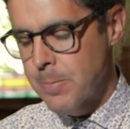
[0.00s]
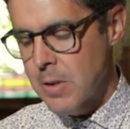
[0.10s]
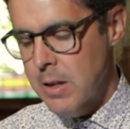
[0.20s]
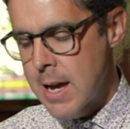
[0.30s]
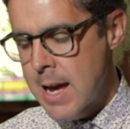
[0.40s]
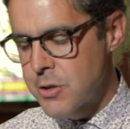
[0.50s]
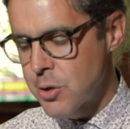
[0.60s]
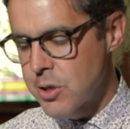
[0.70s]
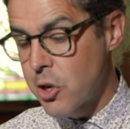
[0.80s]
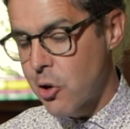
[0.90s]
And the
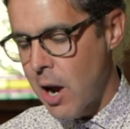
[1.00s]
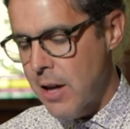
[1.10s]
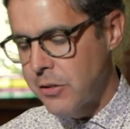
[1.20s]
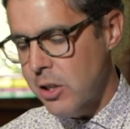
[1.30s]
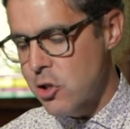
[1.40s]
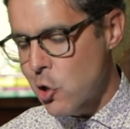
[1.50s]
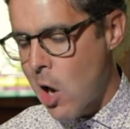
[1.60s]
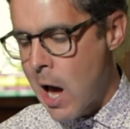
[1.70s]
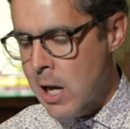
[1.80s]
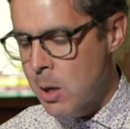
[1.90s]
answer is Christ
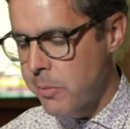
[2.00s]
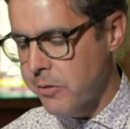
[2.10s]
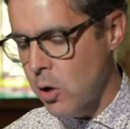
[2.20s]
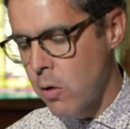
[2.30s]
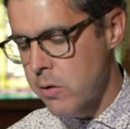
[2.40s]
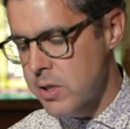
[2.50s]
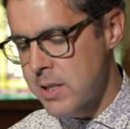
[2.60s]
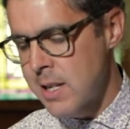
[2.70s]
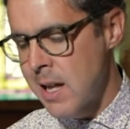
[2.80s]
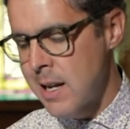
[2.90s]
triumphed over
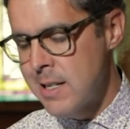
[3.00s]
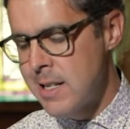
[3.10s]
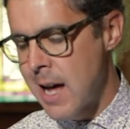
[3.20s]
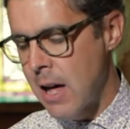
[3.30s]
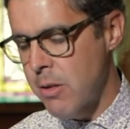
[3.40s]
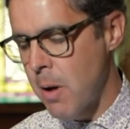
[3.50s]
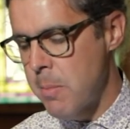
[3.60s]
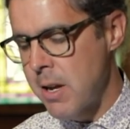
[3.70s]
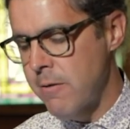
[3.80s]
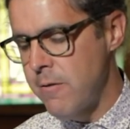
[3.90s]
sin and death by
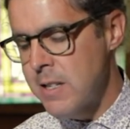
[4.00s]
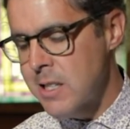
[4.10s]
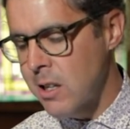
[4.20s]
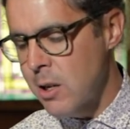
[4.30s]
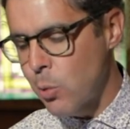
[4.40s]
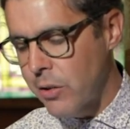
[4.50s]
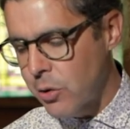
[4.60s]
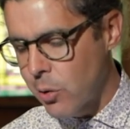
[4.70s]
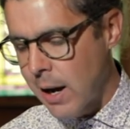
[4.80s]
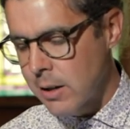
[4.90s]
being physically
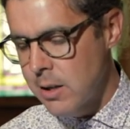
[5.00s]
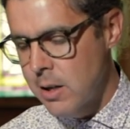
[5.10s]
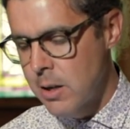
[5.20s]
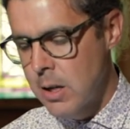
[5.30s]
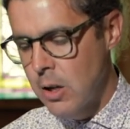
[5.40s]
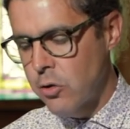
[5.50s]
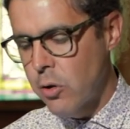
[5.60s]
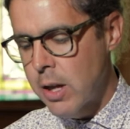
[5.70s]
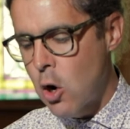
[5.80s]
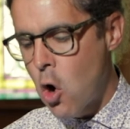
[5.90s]
resurrected,
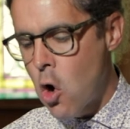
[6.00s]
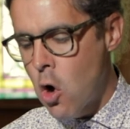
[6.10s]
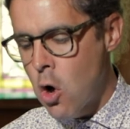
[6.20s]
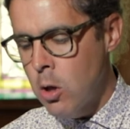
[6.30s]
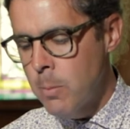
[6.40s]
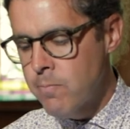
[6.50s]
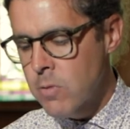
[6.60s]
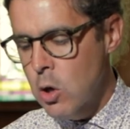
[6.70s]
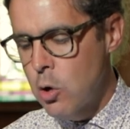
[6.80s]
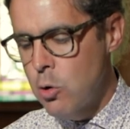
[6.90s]
so that all
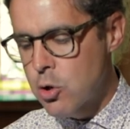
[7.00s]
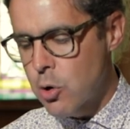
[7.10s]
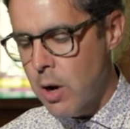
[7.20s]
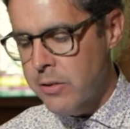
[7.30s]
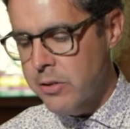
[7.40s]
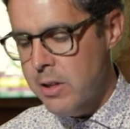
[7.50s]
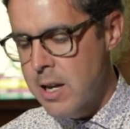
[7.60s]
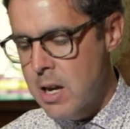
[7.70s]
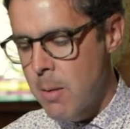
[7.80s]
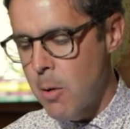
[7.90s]
who trust in
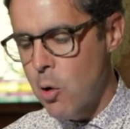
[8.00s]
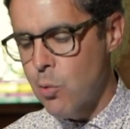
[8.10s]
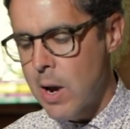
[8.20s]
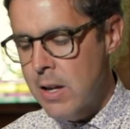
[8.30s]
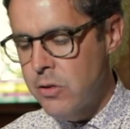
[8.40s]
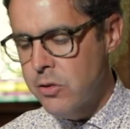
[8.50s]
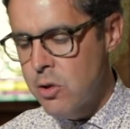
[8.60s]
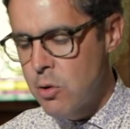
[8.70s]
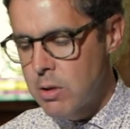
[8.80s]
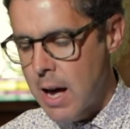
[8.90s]
him are raised to
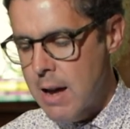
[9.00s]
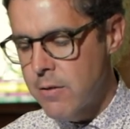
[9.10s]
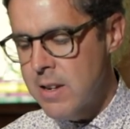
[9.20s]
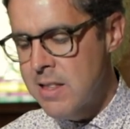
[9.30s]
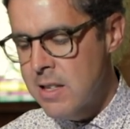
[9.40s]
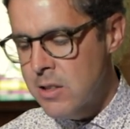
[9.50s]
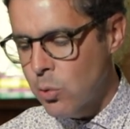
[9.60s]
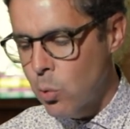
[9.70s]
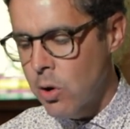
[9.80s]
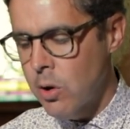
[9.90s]
new life in
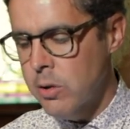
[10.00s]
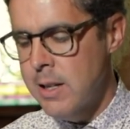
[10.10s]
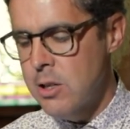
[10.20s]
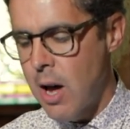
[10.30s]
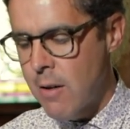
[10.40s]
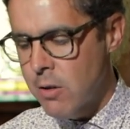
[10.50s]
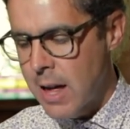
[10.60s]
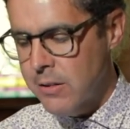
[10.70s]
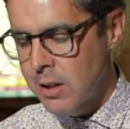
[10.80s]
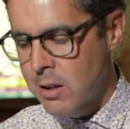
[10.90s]
this world and to
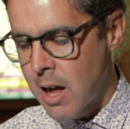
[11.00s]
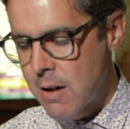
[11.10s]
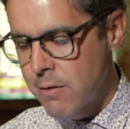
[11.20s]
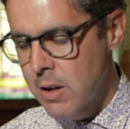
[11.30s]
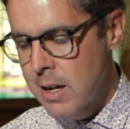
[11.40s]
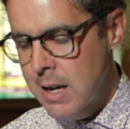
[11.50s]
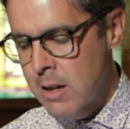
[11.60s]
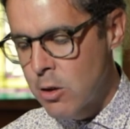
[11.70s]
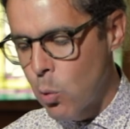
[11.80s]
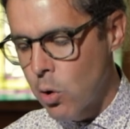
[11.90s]
everlasting life
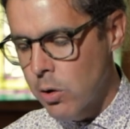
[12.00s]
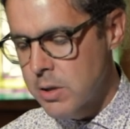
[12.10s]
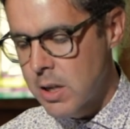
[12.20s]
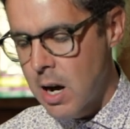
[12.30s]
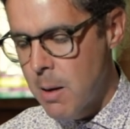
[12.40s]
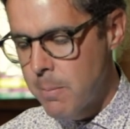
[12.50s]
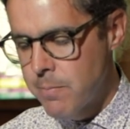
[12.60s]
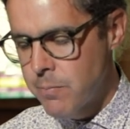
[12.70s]
in the world to come.